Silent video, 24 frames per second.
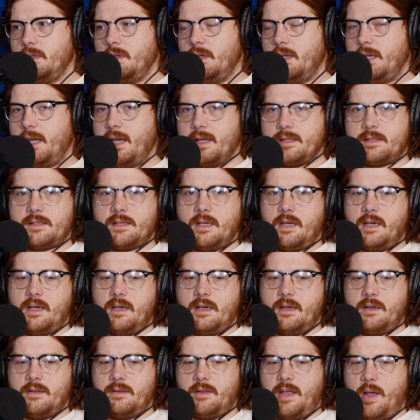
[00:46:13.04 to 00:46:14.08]
Yeah,
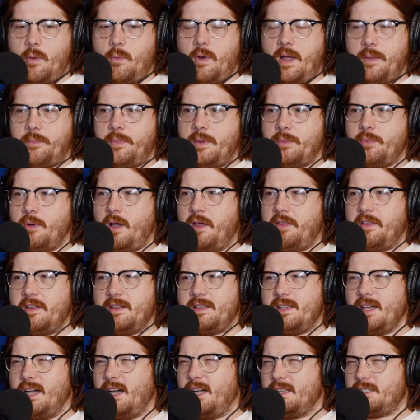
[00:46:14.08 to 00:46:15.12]
it's white people. I think
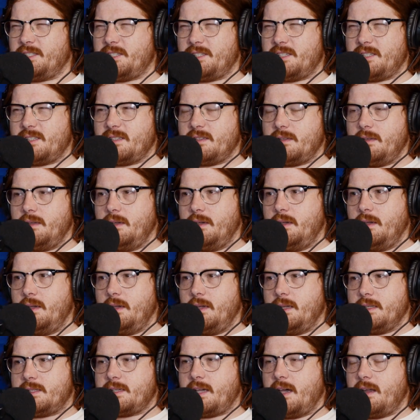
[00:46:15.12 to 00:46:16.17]
Dutch.
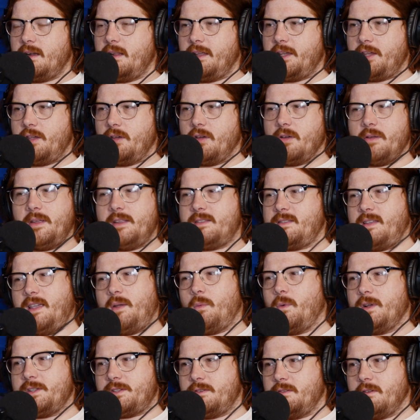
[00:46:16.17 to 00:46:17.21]
It's kind of like It's like
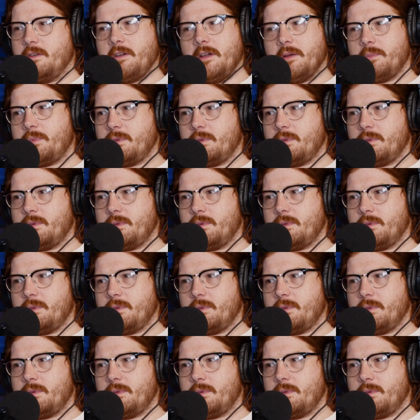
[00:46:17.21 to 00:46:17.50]
Western Europe.